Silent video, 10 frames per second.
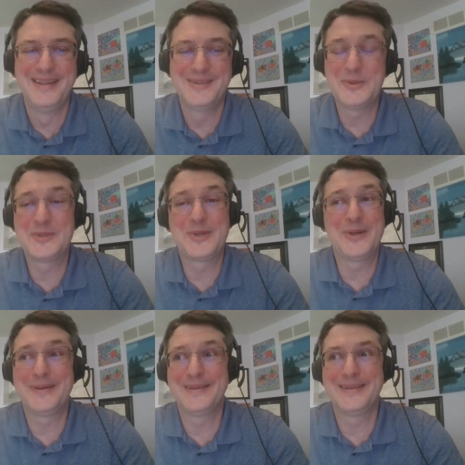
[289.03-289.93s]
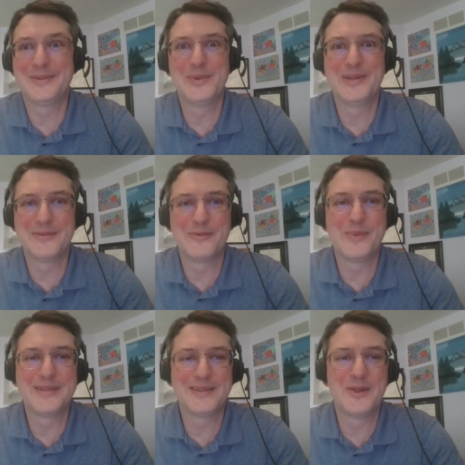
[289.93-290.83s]
Social Security disability for
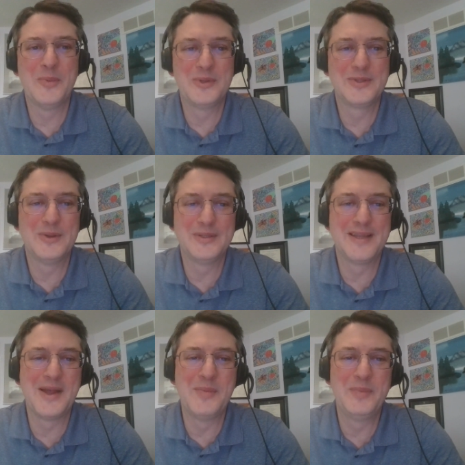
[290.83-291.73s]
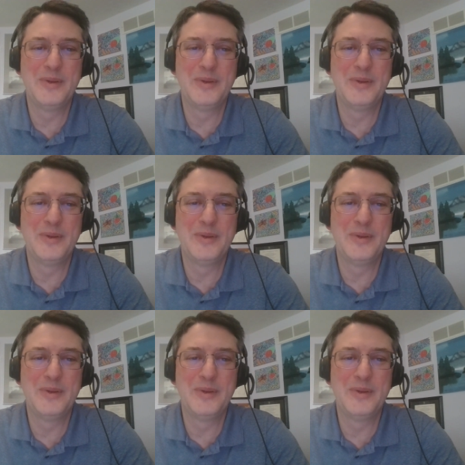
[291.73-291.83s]
basically almost the whole time.